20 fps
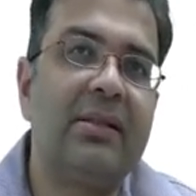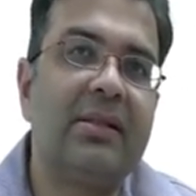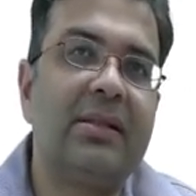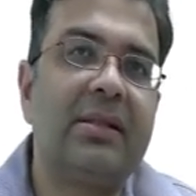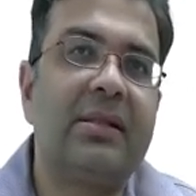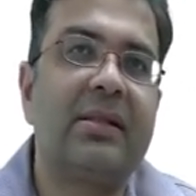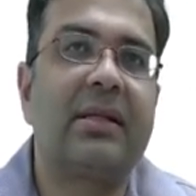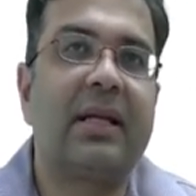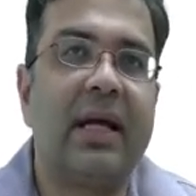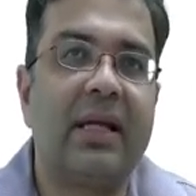
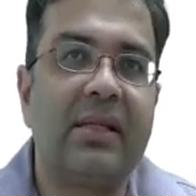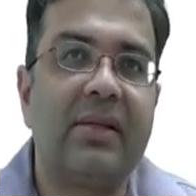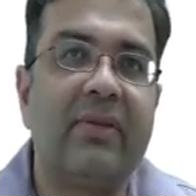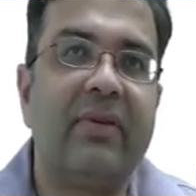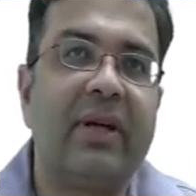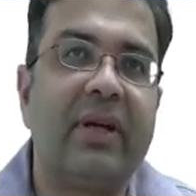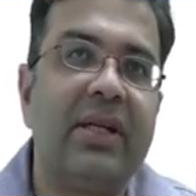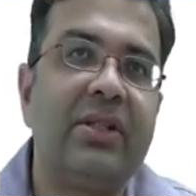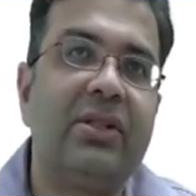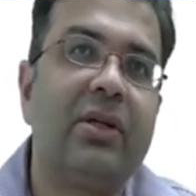this
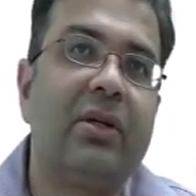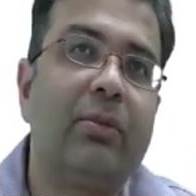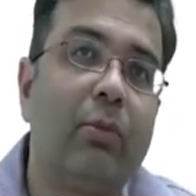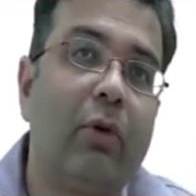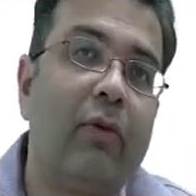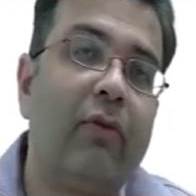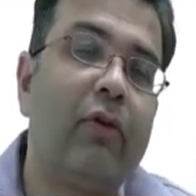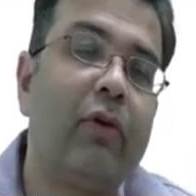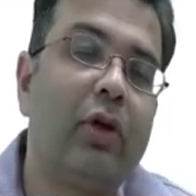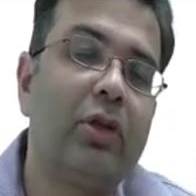classification,
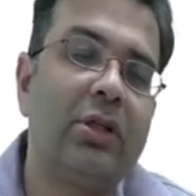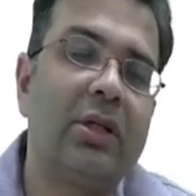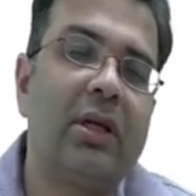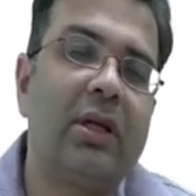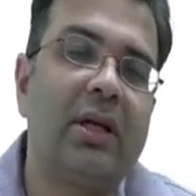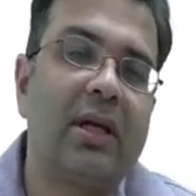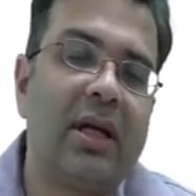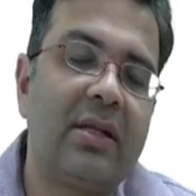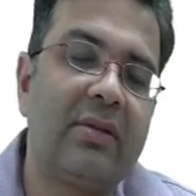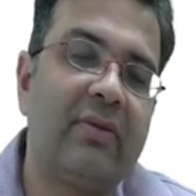
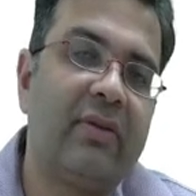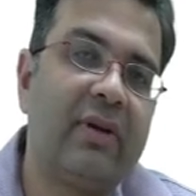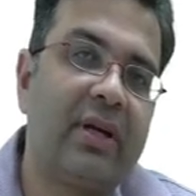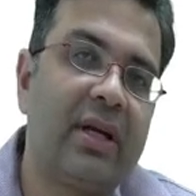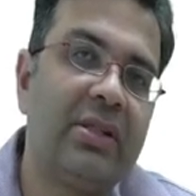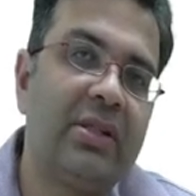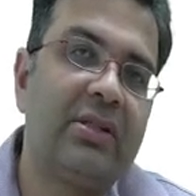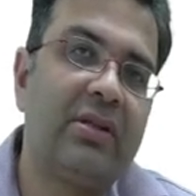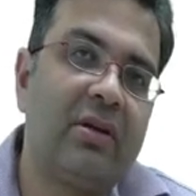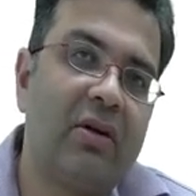morphological
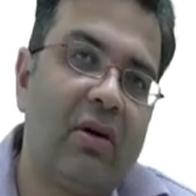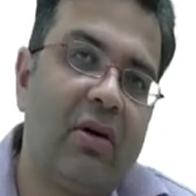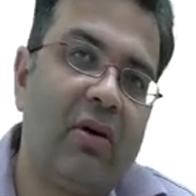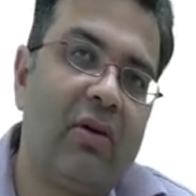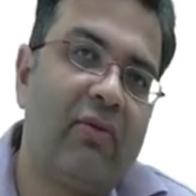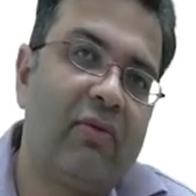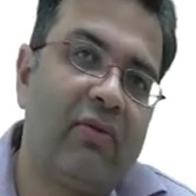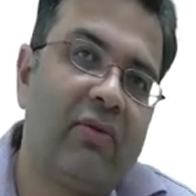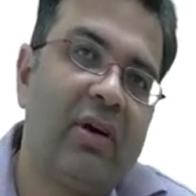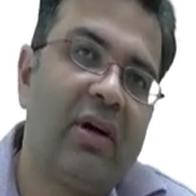classification of